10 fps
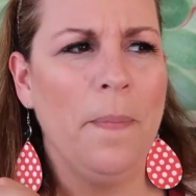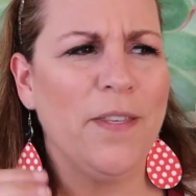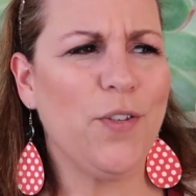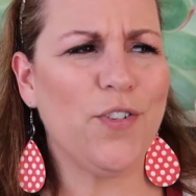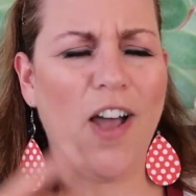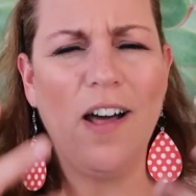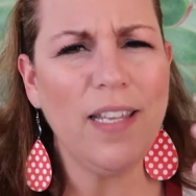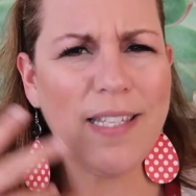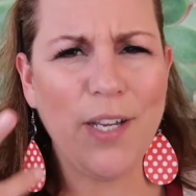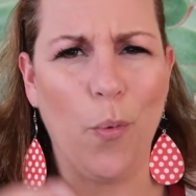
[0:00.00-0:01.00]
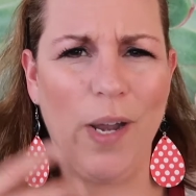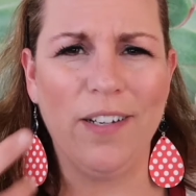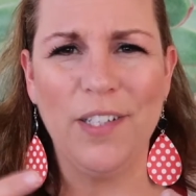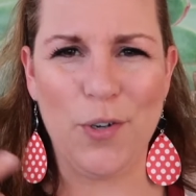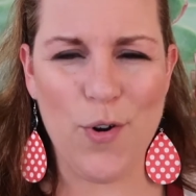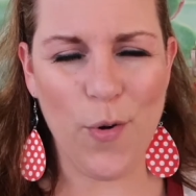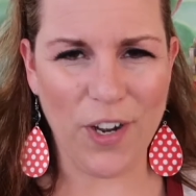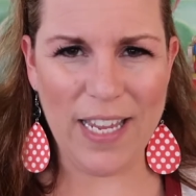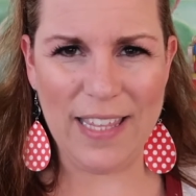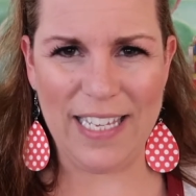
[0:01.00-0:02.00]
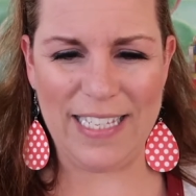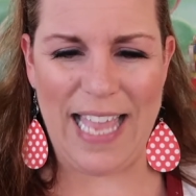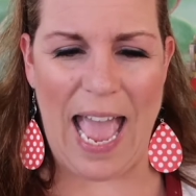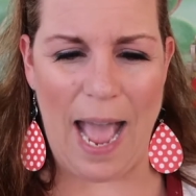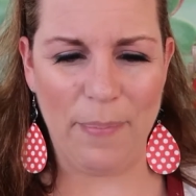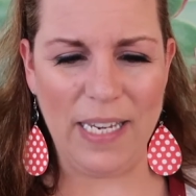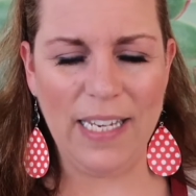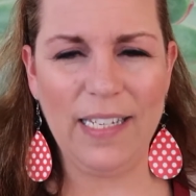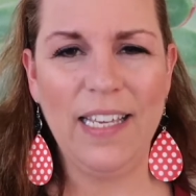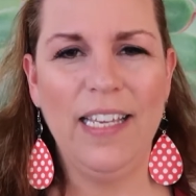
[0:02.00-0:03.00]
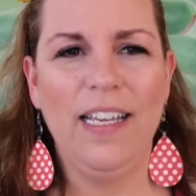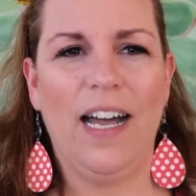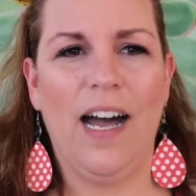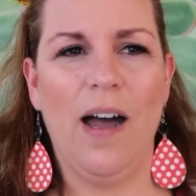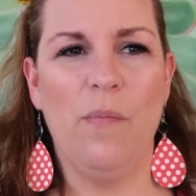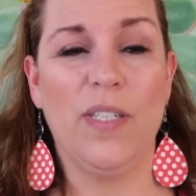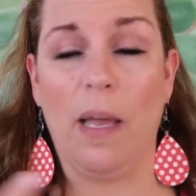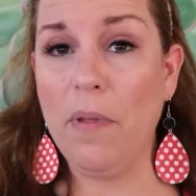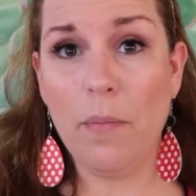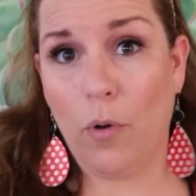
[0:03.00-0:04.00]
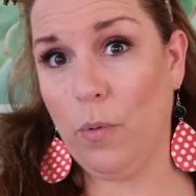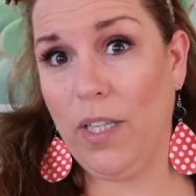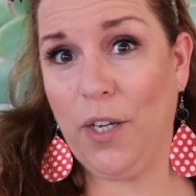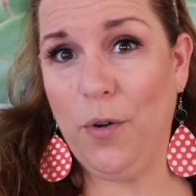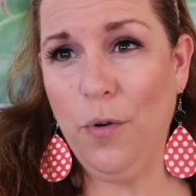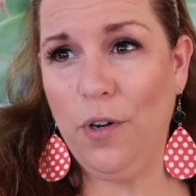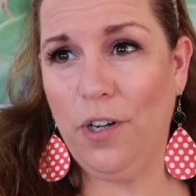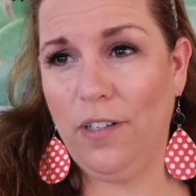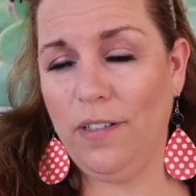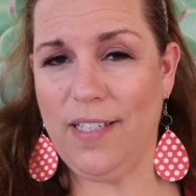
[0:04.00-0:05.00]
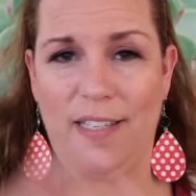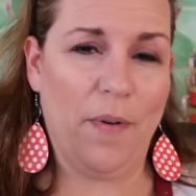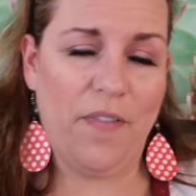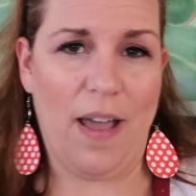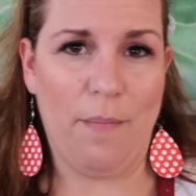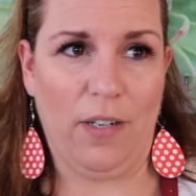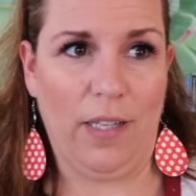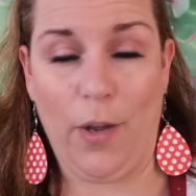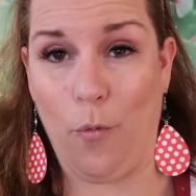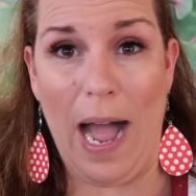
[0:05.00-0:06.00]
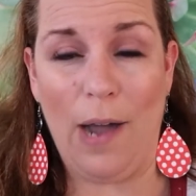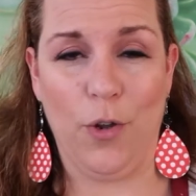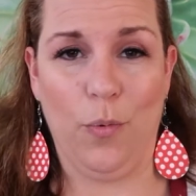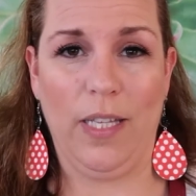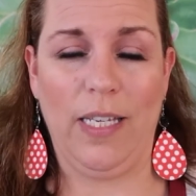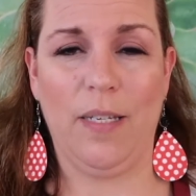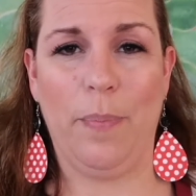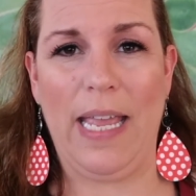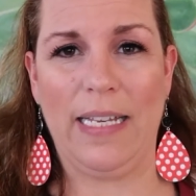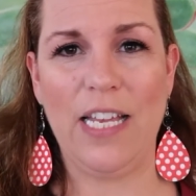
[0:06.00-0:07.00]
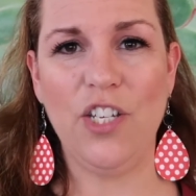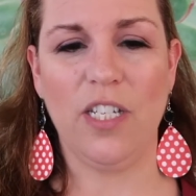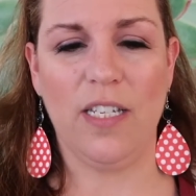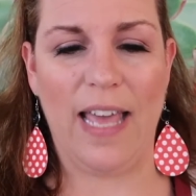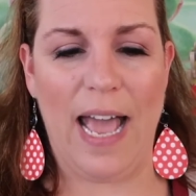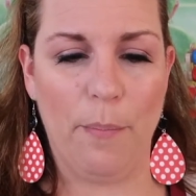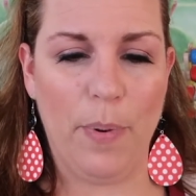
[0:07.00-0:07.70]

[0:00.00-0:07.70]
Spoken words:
So there's all these like weird little quirky things happening. Some of them are really cool. Some of them are like, wow, you really need to pay attention to that.